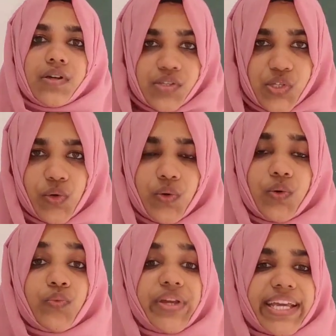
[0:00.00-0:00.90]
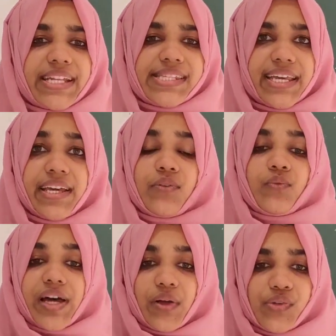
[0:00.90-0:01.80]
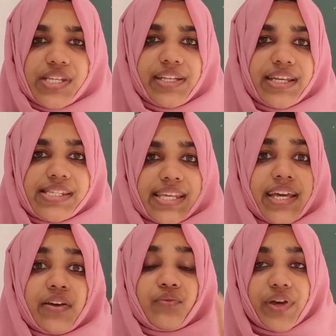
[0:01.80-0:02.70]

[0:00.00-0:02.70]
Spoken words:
So, we can say velocity is a